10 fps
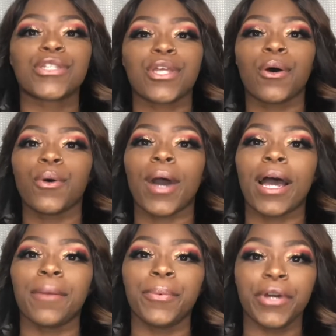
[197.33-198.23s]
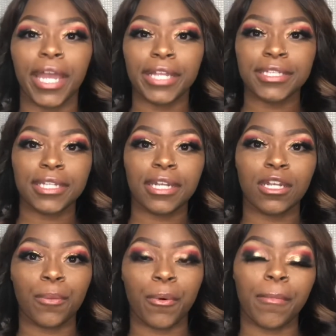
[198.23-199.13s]
So I put 18 and
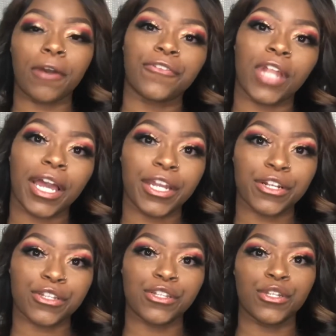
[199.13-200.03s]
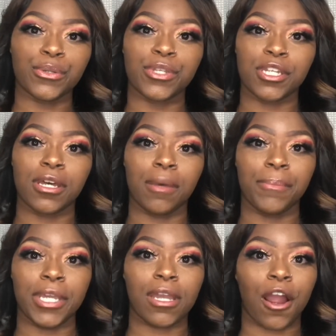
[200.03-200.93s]
up on my flyers due to
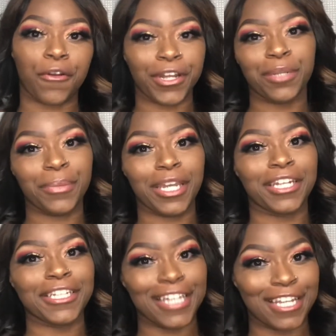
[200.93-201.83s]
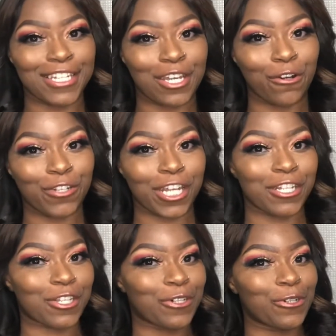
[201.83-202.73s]
me already being a dance coach at
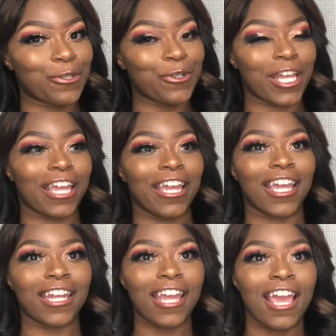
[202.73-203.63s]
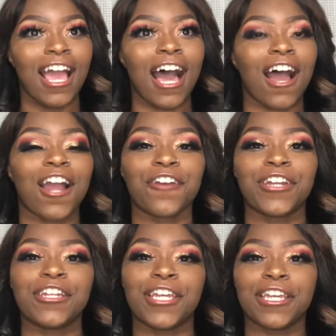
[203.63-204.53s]
a school, and I
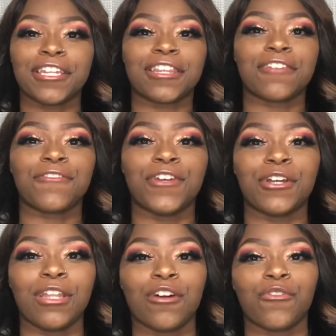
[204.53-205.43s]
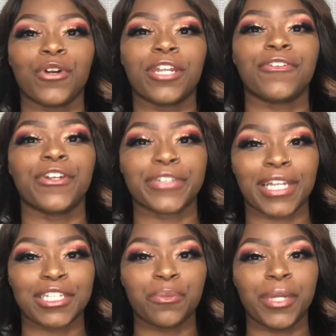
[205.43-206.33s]
already get the feel of what it feels
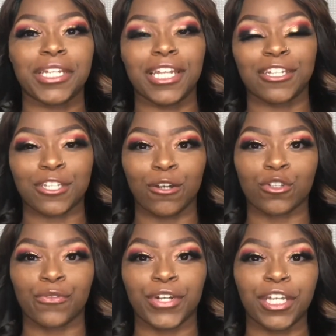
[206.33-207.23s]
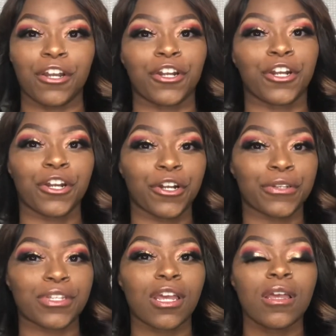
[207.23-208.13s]
like to be a dance coach for younger
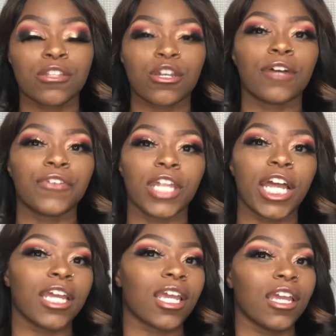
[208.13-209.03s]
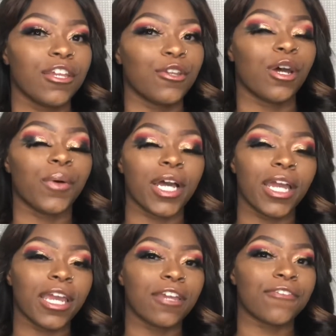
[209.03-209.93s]
girls. So I feel like, you know
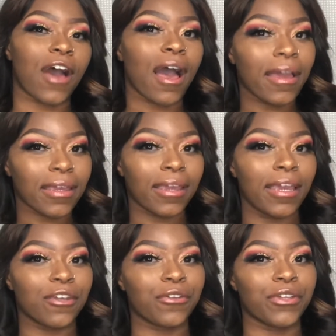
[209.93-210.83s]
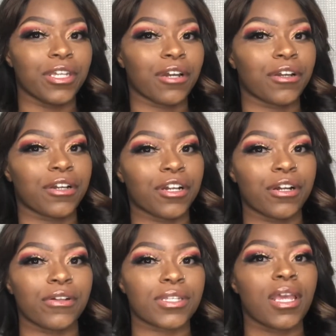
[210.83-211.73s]
what, if I can handle the younger
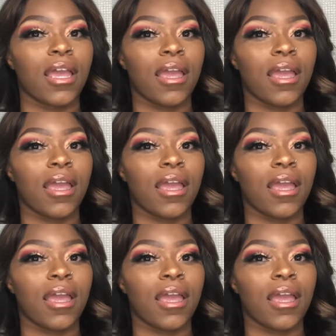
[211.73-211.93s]
girls,